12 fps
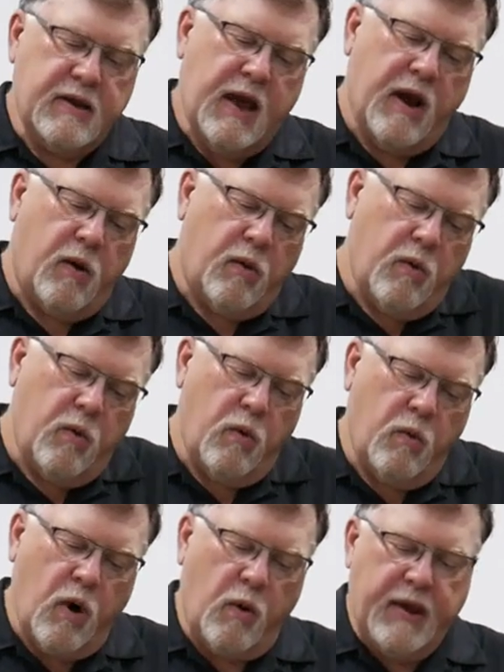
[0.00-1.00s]
Now,
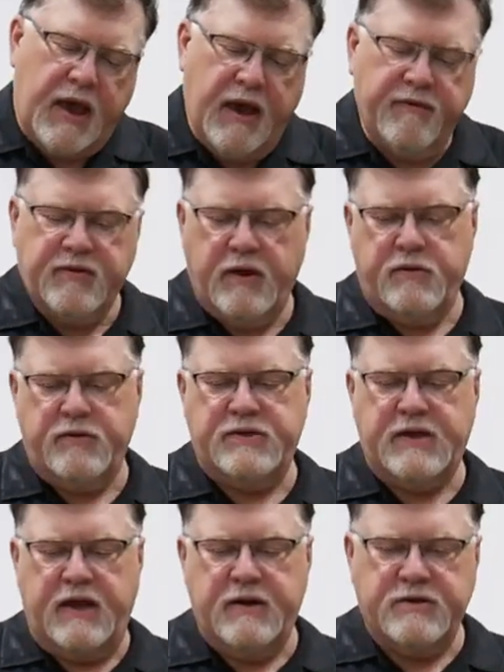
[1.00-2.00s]
what we have to
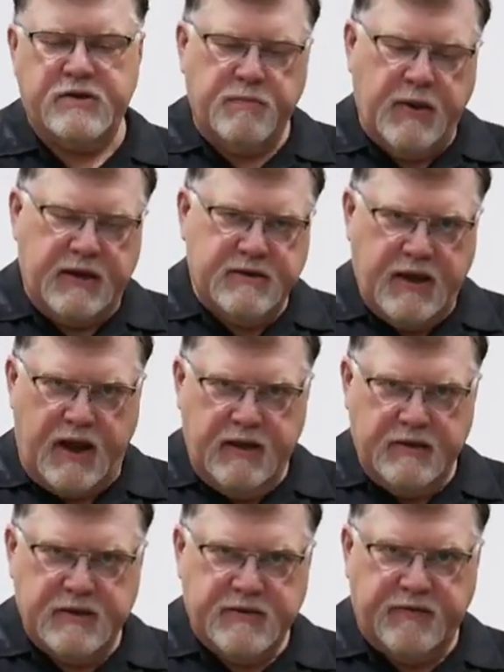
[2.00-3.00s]
understand is to
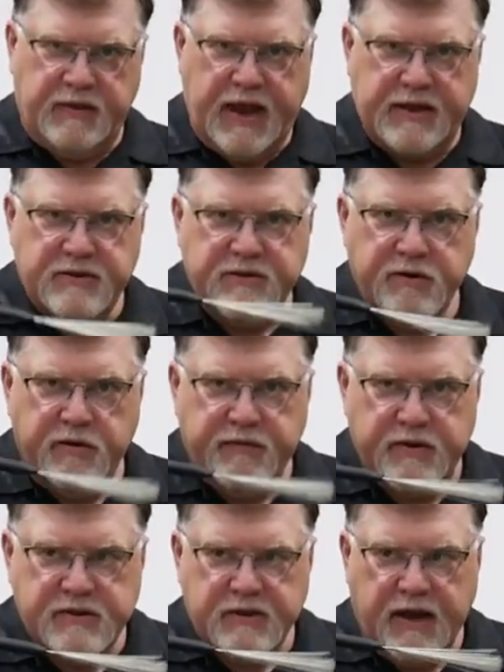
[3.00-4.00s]
maintain this flat
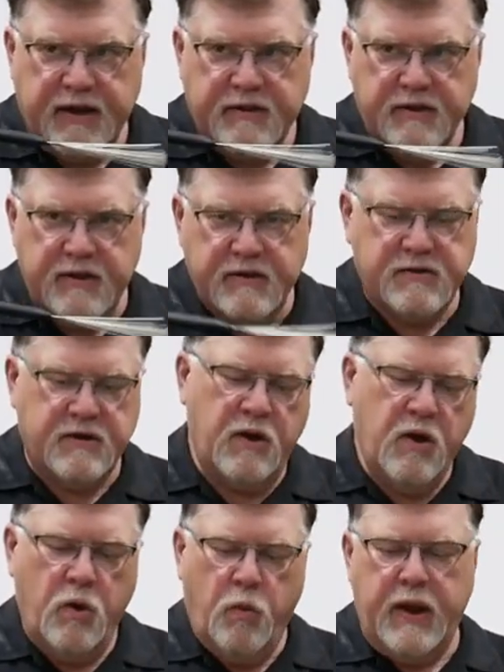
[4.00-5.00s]
surface like this,
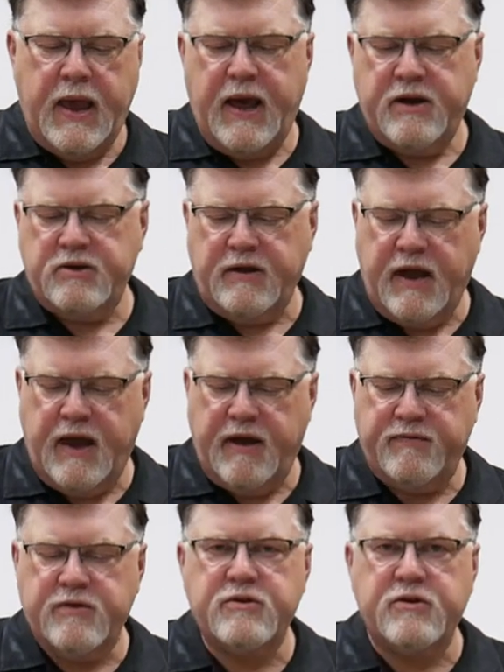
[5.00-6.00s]
we actually
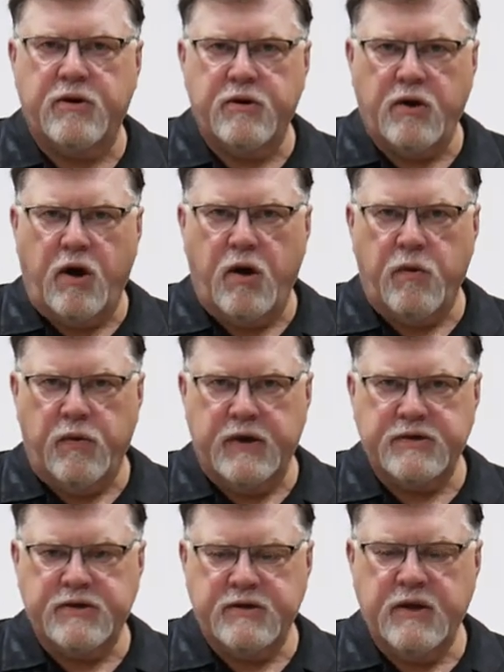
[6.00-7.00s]
have to turn our
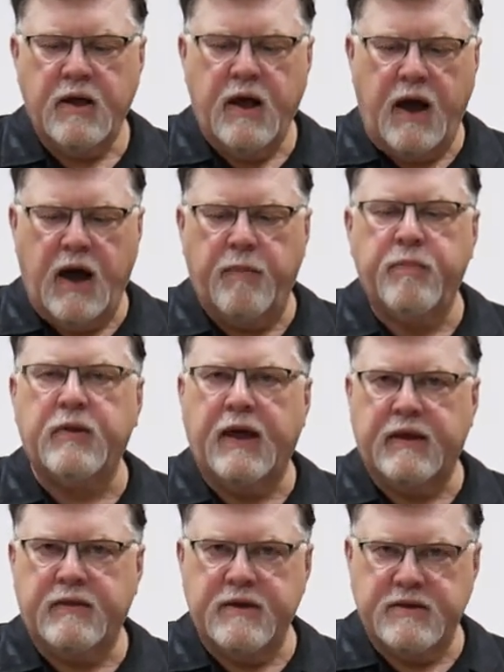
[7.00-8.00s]
wrist up
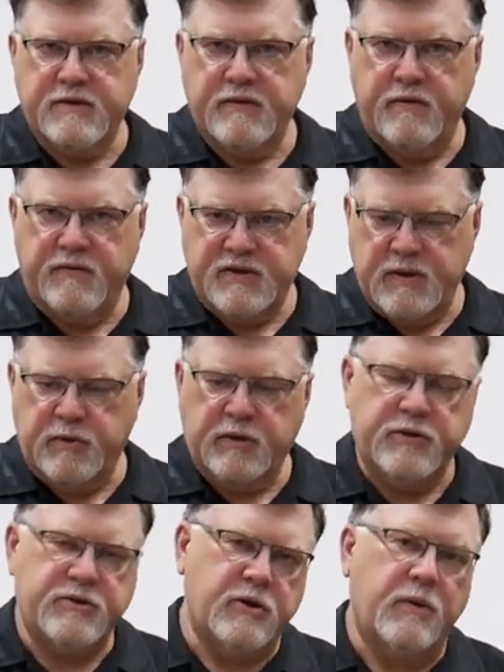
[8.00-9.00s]
like this,
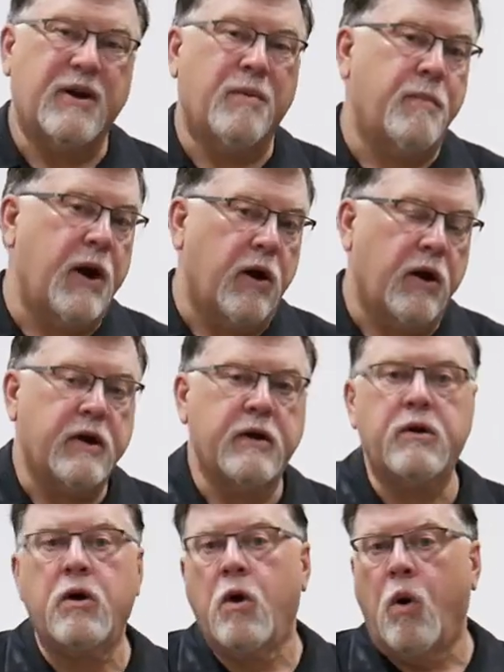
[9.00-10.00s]
similar to an
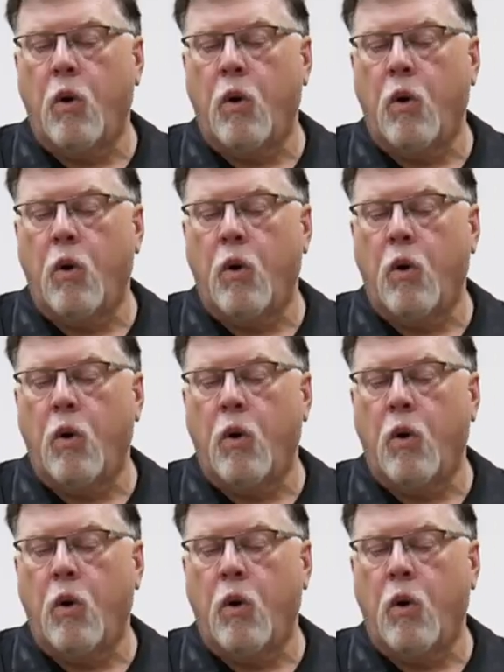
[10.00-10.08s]
American